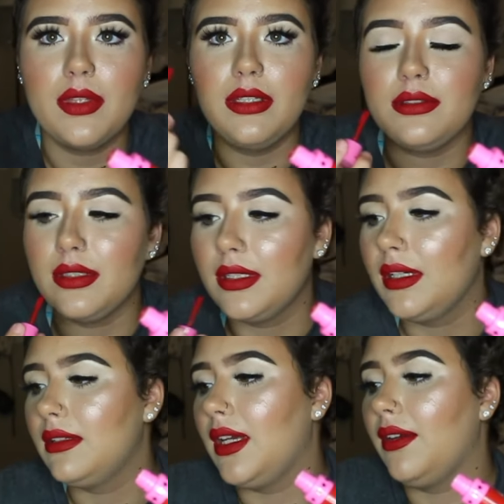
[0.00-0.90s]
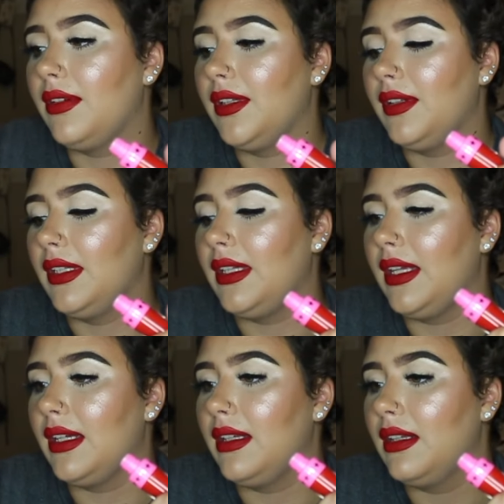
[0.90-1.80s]
It's really good. I really, really
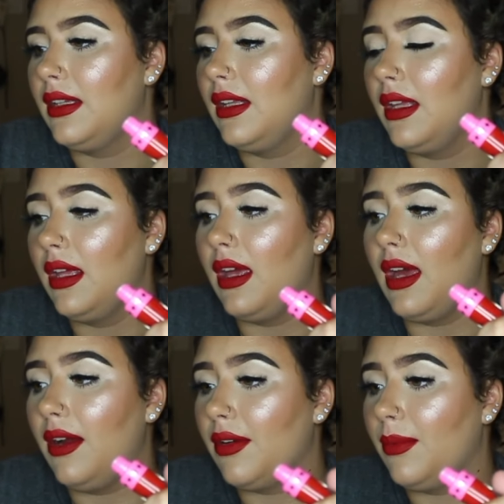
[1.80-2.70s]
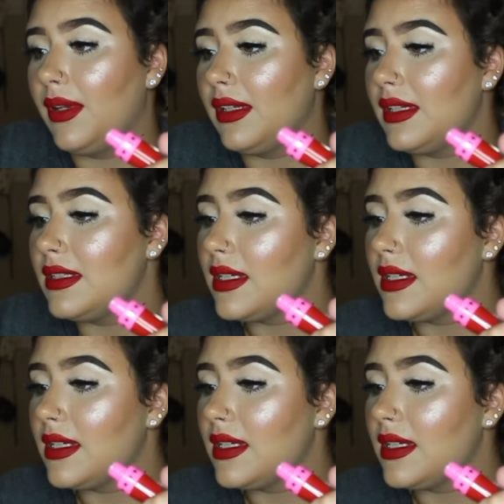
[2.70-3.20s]
like it. I don't know what it is.